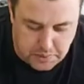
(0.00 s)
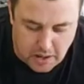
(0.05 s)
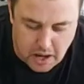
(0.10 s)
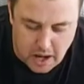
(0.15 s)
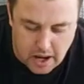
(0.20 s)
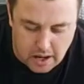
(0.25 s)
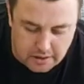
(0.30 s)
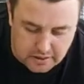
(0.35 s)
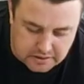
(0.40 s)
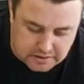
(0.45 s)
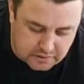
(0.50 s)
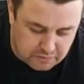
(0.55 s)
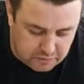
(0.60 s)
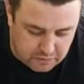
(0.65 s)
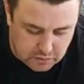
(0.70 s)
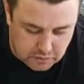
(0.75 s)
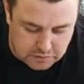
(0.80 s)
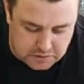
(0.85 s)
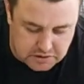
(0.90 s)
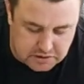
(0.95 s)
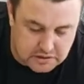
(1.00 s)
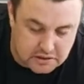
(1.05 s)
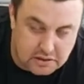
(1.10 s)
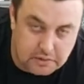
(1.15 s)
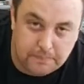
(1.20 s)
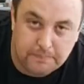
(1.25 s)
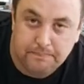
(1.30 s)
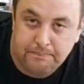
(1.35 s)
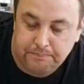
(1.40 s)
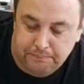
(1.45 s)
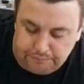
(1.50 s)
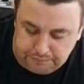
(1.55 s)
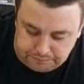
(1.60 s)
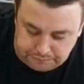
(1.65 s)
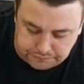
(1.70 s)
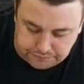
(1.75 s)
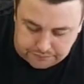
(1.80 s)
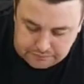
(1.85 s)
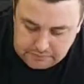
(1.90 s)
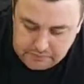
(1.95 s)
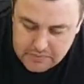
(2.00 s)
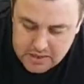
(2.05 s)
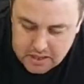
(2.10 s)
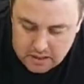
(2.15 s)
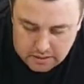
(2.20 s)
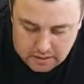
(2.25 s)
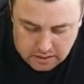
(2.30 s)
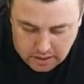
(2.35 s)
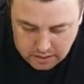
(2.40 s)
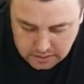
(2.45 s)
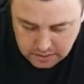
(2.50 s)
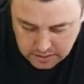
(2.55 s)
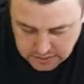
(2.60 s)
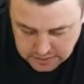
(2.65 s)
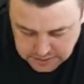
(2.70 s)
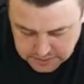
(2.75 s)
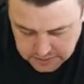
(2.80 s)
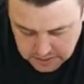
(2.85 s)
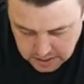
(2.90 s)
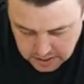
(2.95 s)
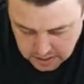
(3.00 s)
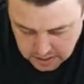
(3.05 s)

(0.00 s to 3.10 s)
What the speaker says: part is the fuel system. Now this